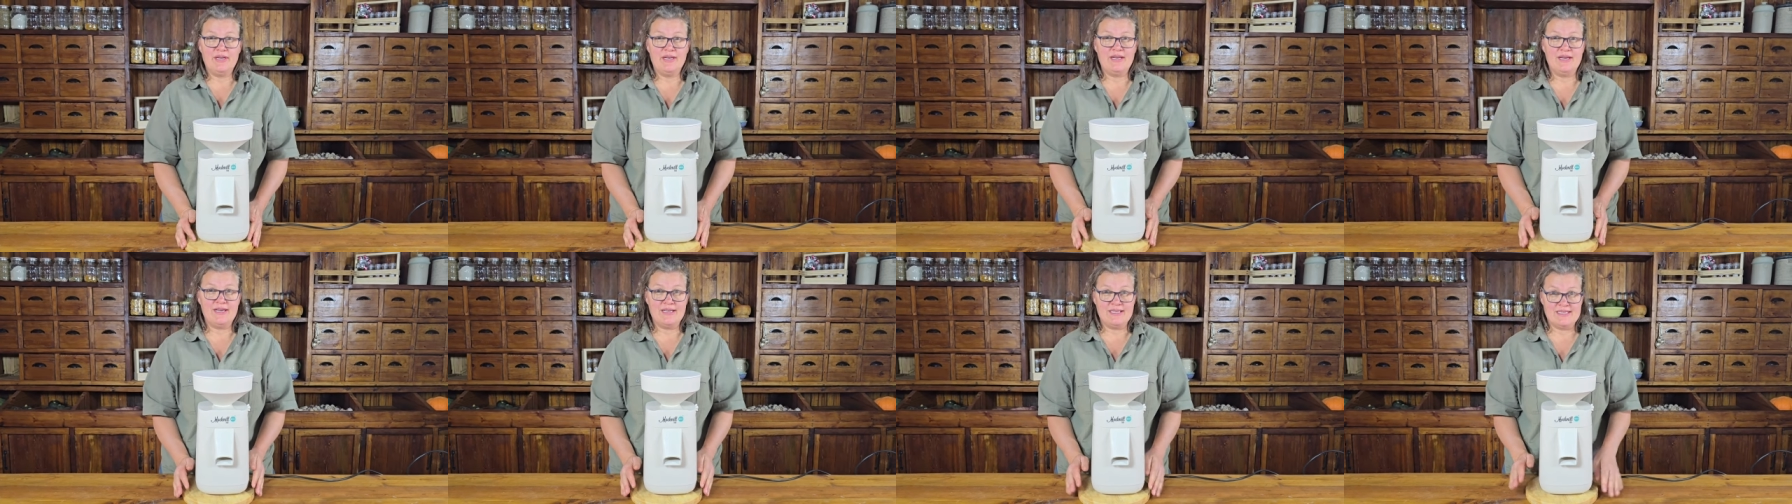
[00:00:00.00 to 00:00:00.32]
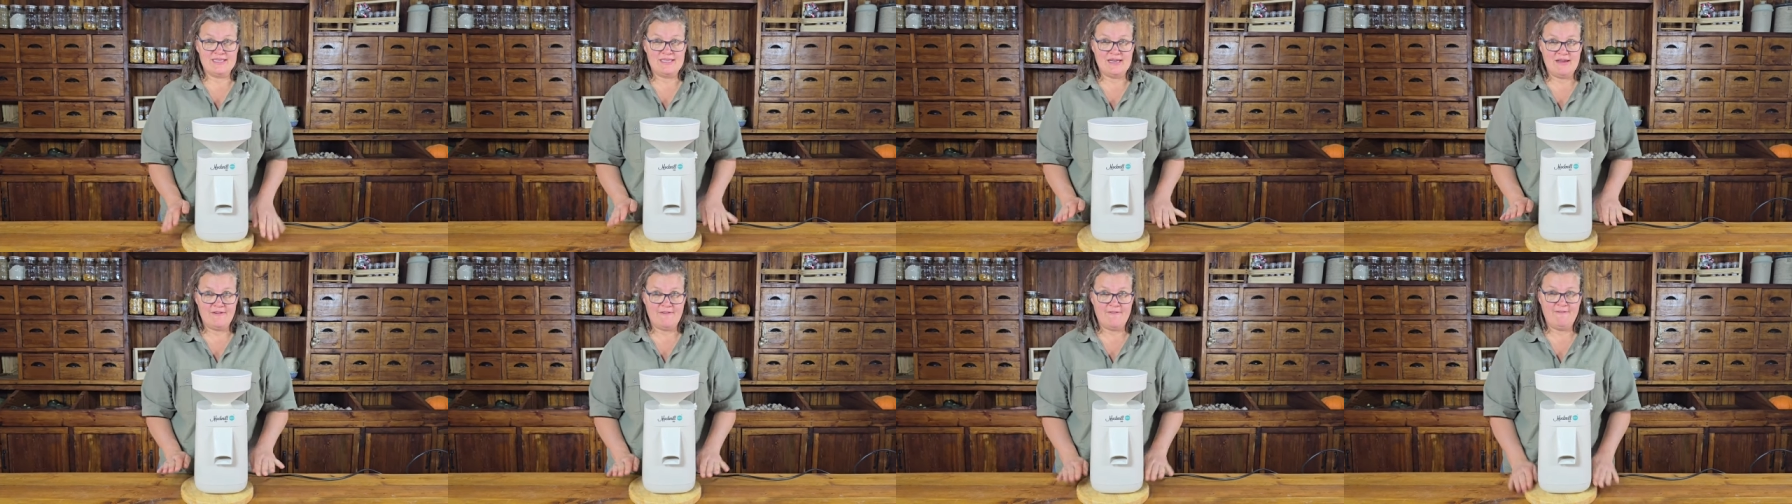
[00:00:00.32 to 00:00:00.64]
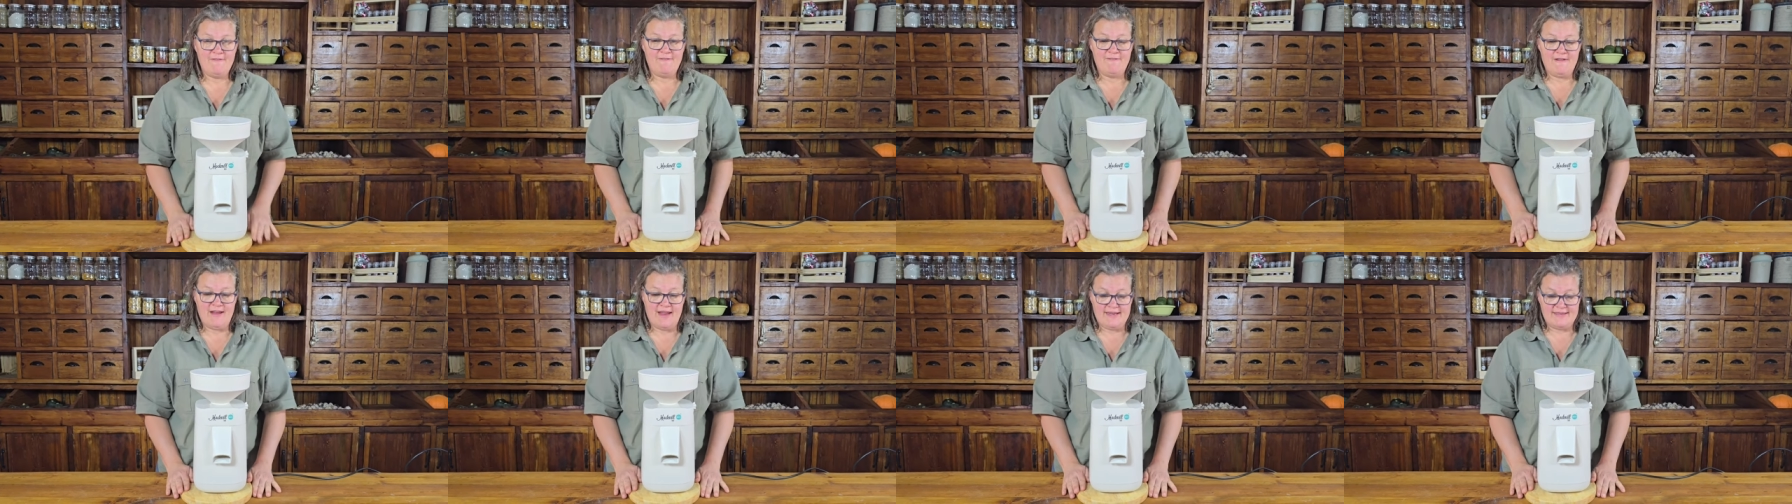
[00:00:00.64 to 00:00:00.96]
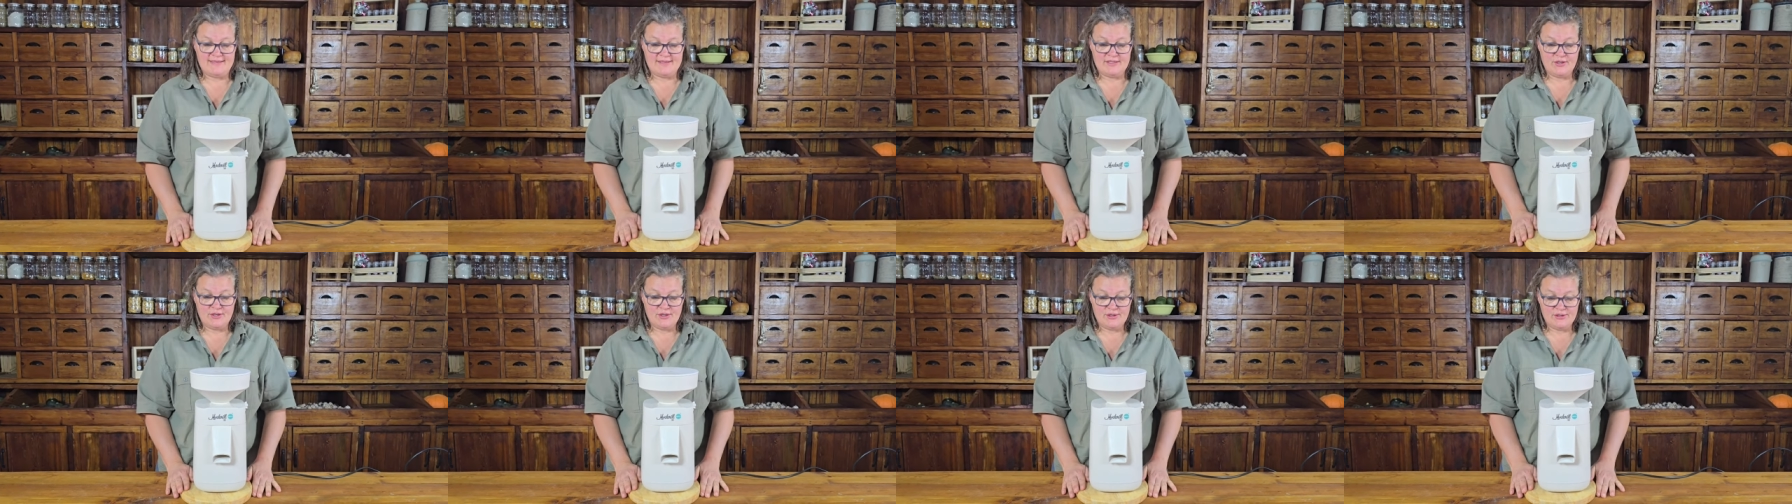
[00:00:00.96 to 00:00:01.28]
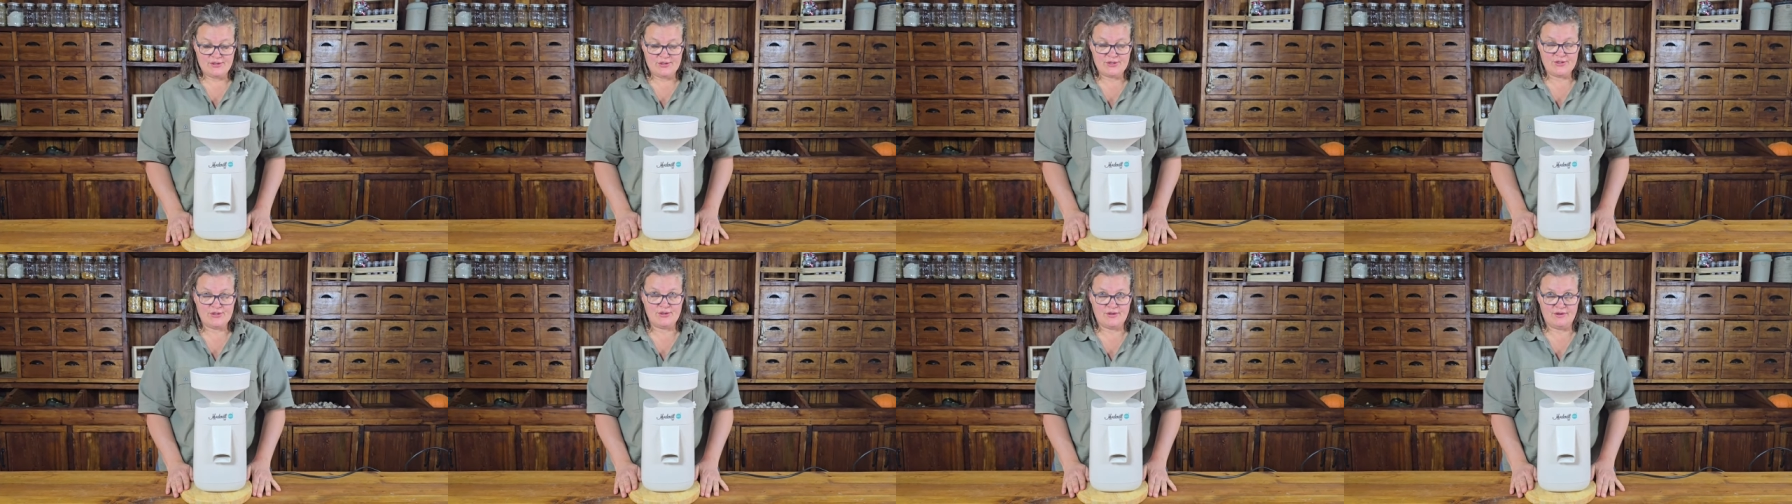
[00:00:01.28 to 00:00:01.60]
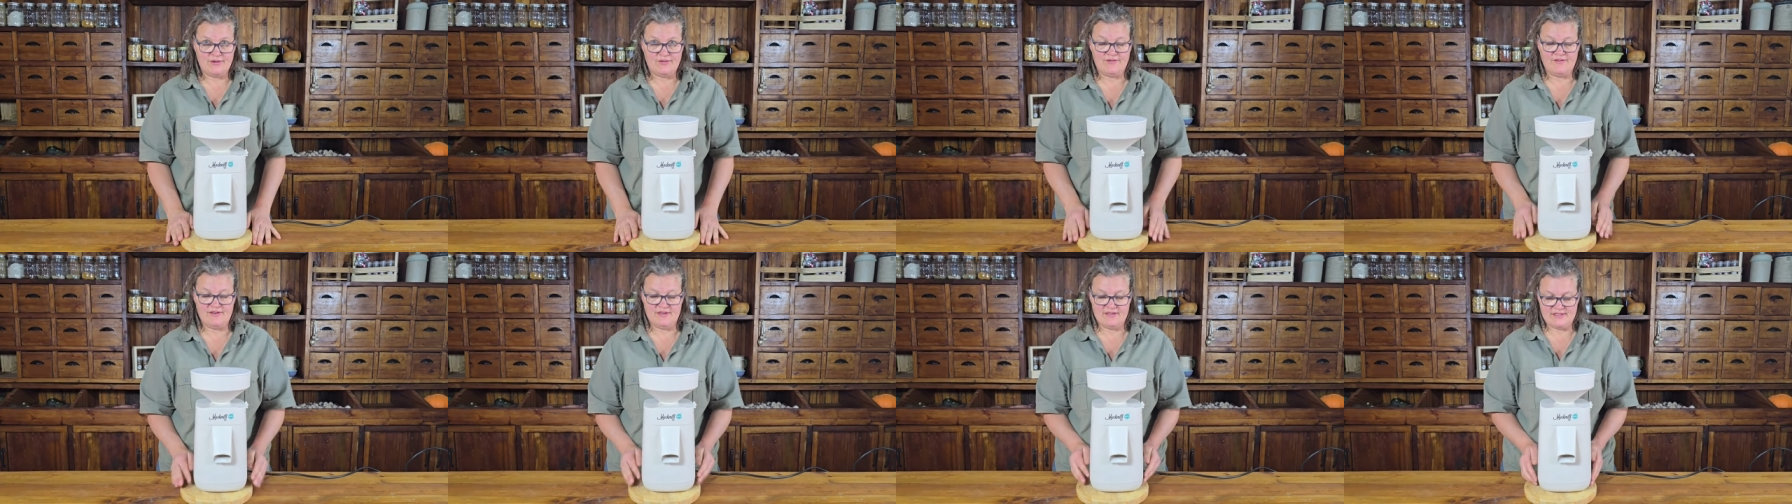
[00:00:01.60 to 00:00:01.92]
nice flat
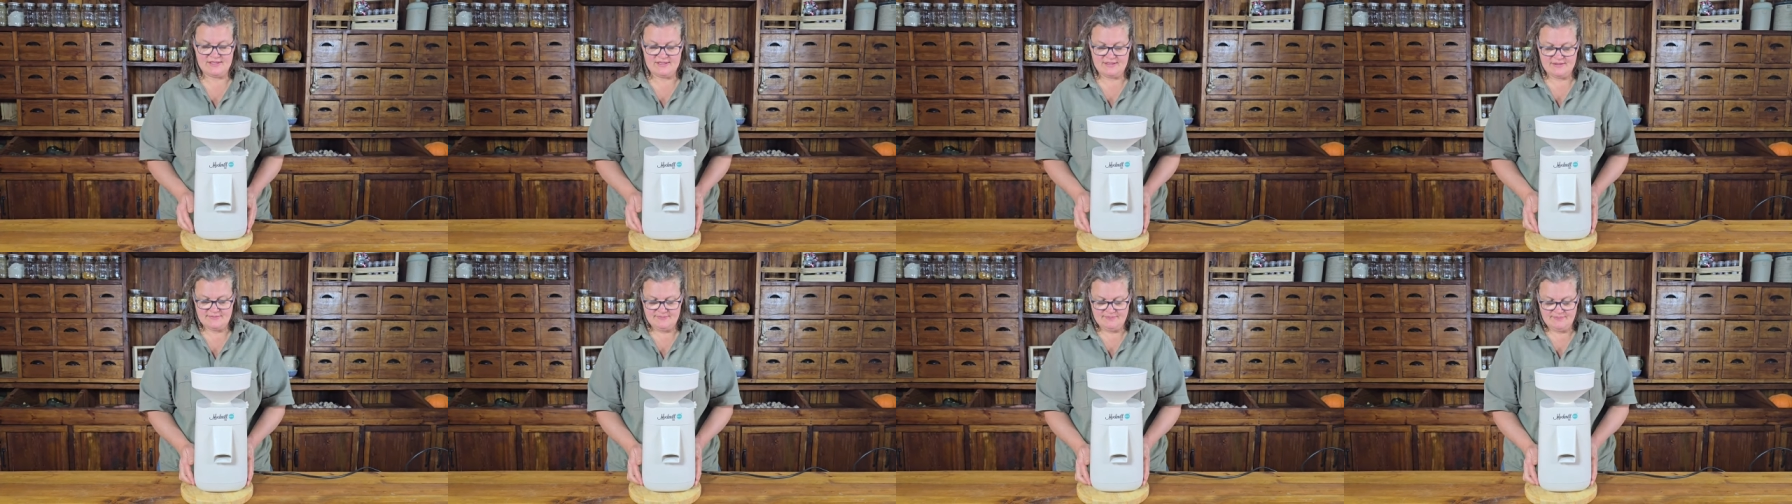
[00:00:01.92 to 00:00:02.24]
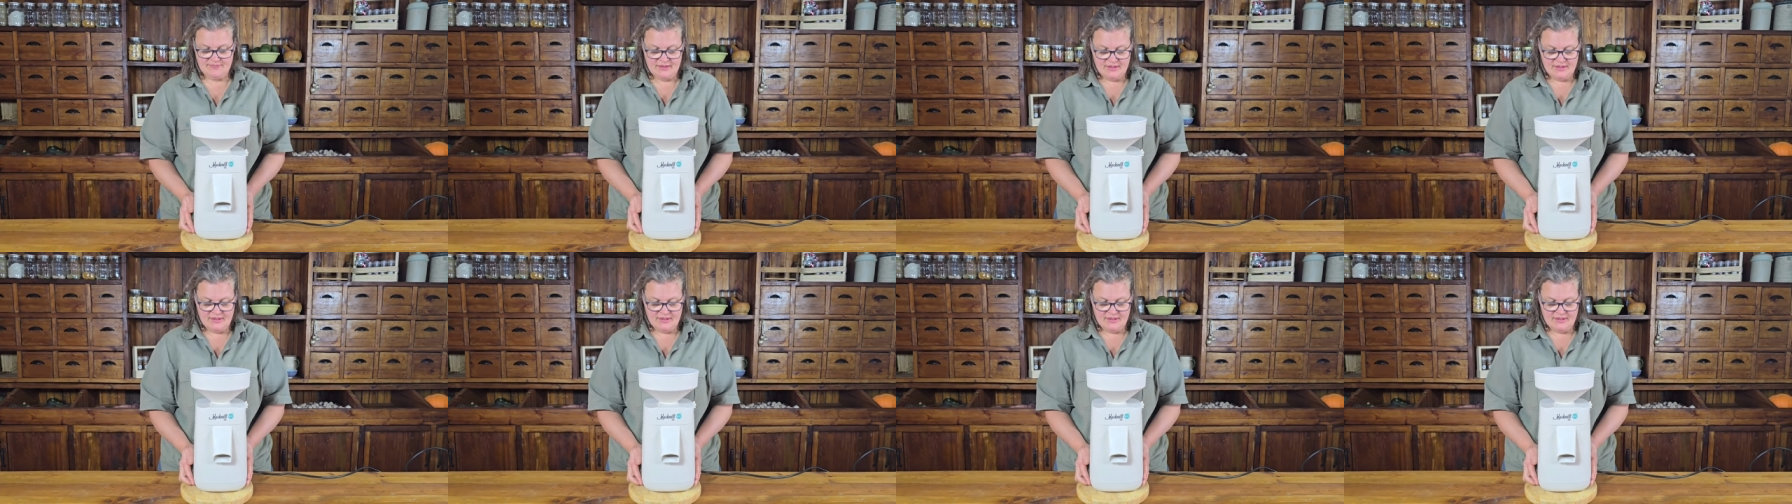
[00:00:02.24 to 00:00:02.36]
surface.